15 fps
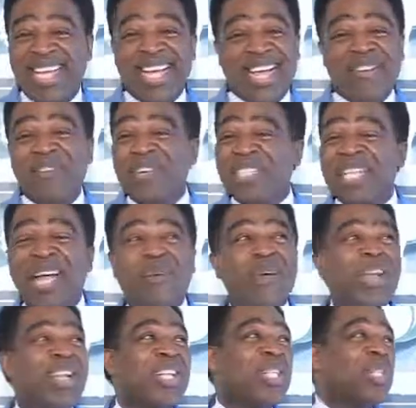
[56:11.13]
I wish I
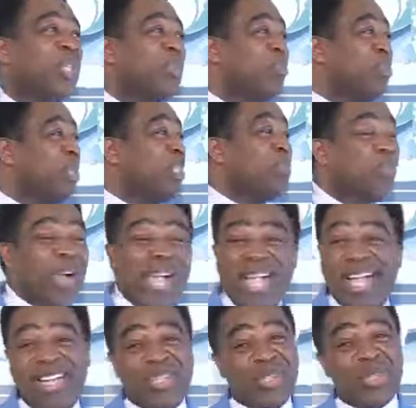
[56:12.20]
were in the church building where I
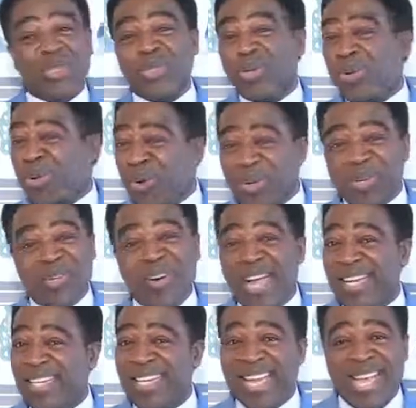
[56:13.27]
can just run
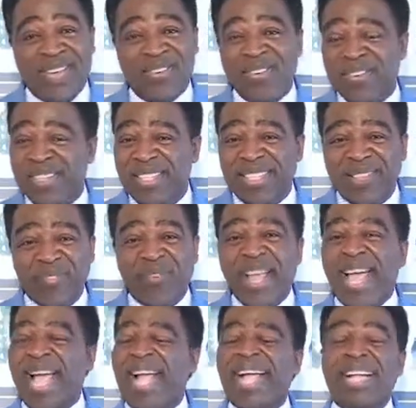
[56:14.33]
right now,
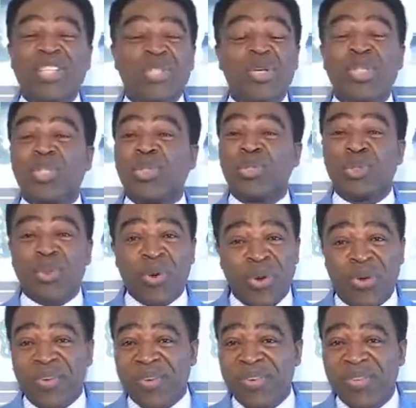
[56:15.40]
where I can just
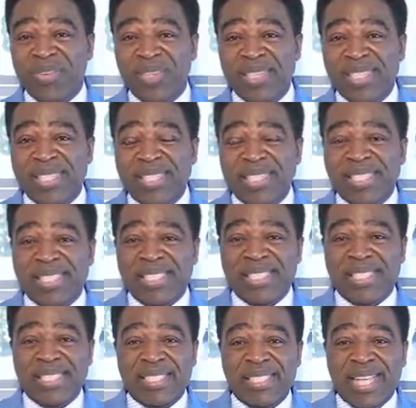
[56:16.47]
run.
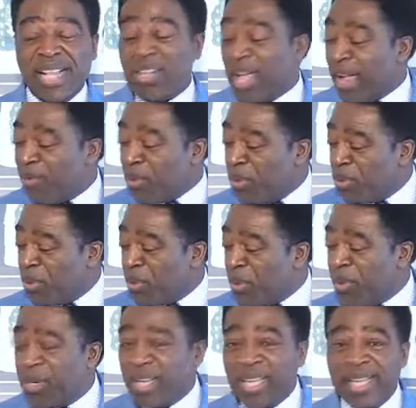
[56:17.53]
I don't have room to
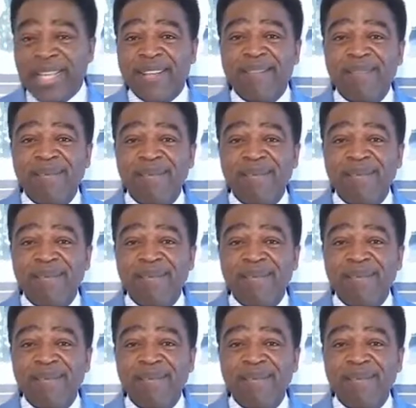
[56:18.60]
run here.